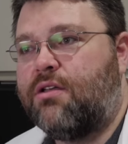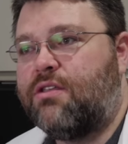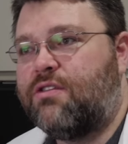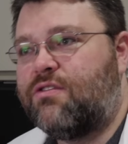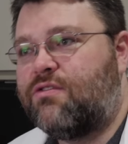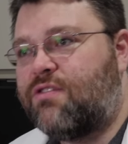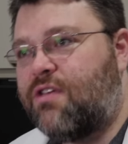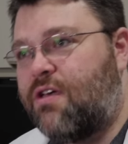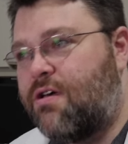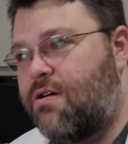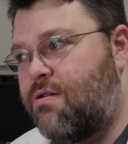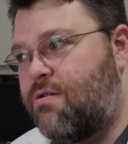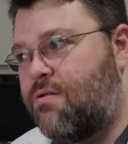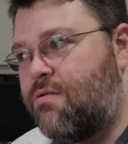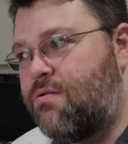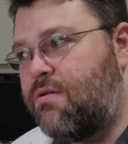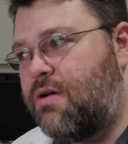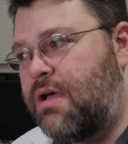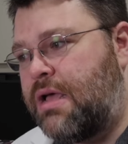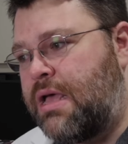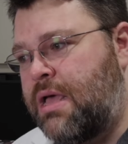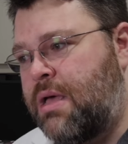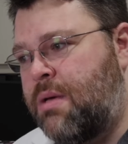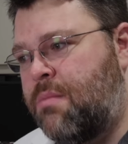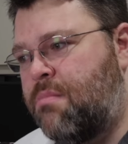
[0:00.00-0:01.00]

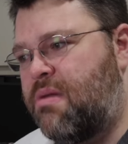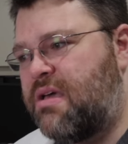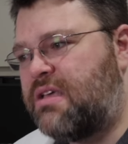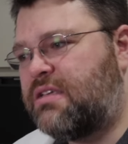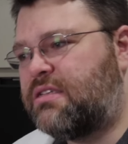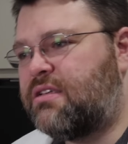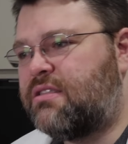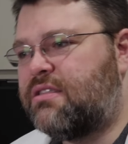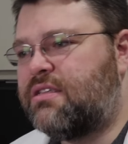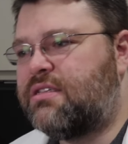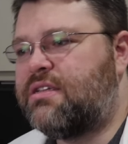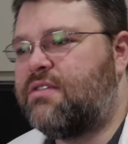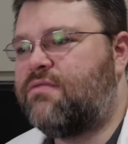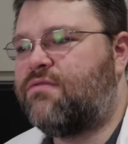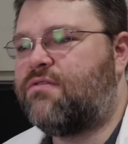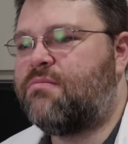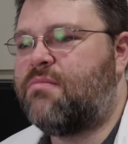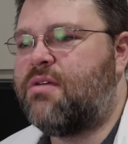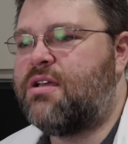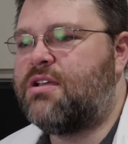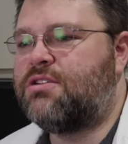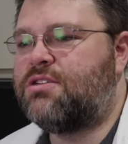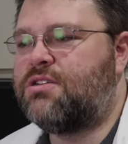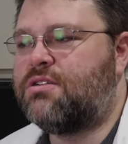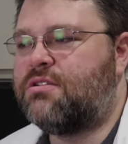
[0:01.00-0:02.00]
So, based on this
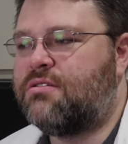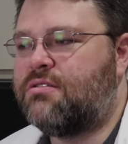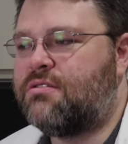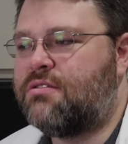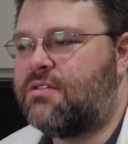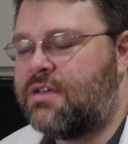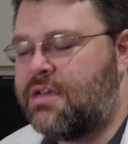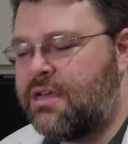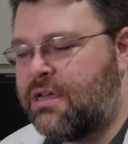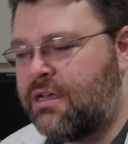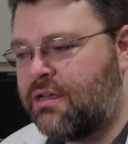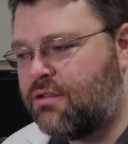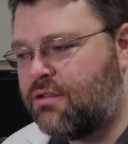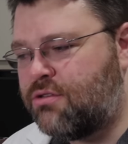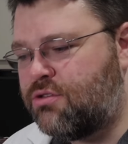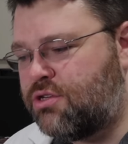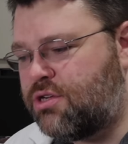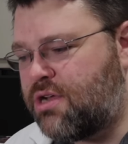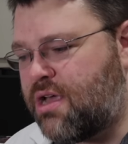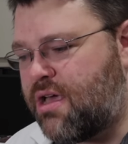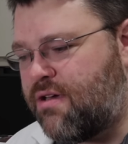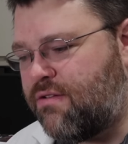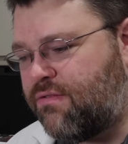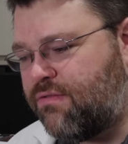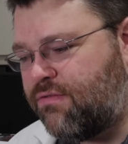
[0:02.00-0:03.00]
information,
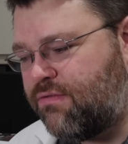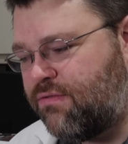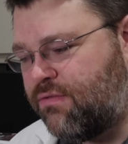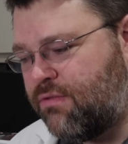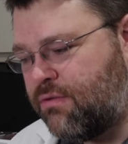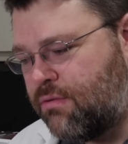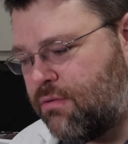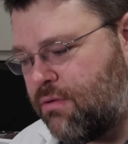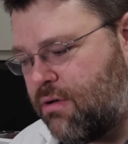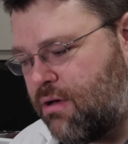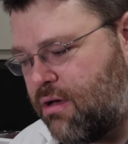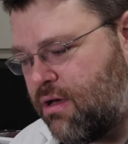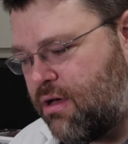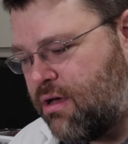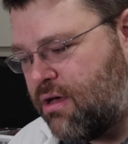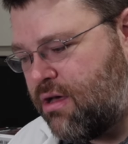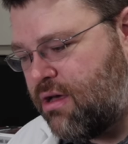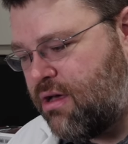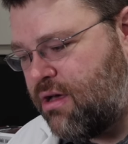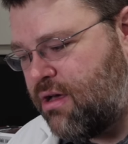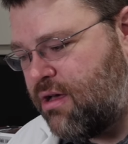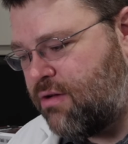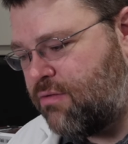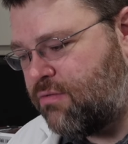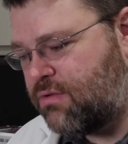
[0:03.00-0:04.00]
Jeff
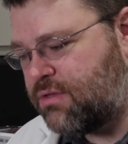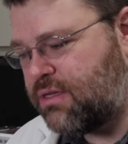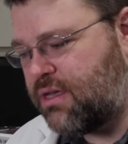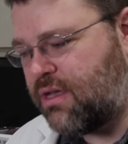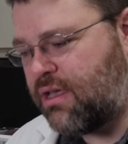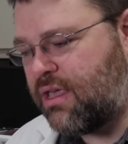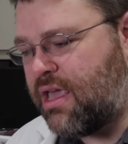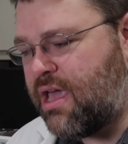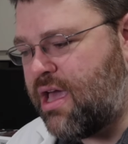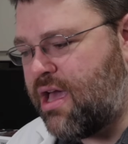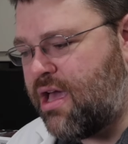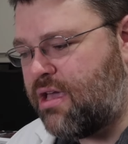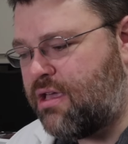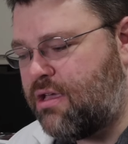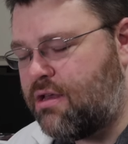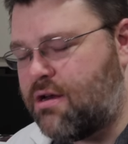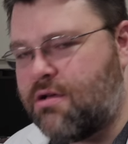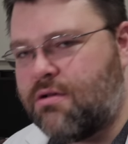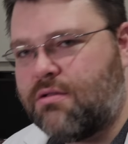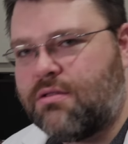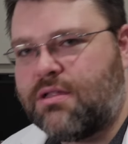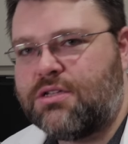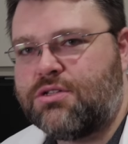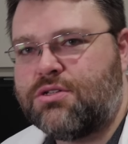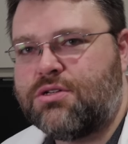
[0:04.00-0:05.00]
uh, was like, yeah, you
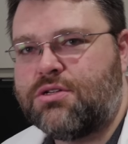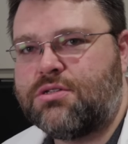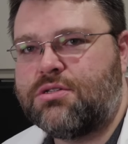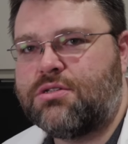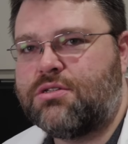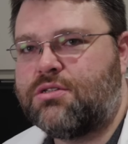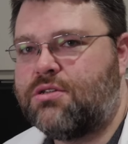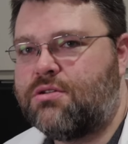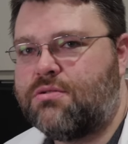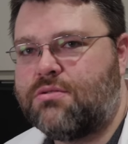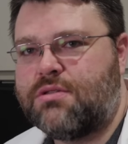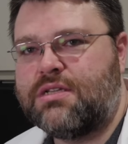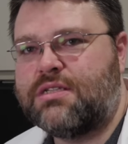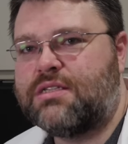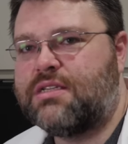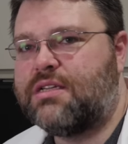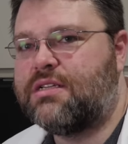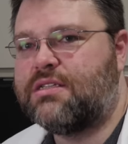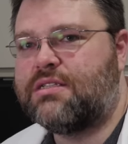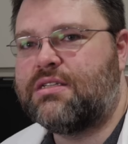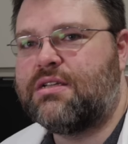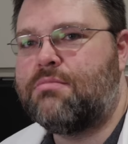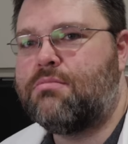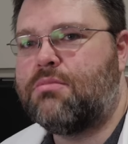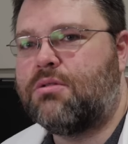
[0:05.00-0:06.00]
know, let's just do this in
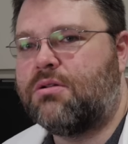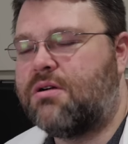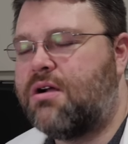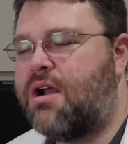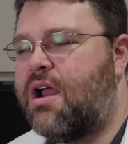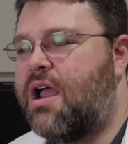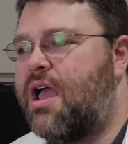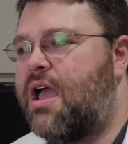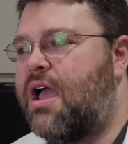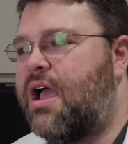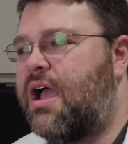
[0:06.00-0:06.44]
assembler.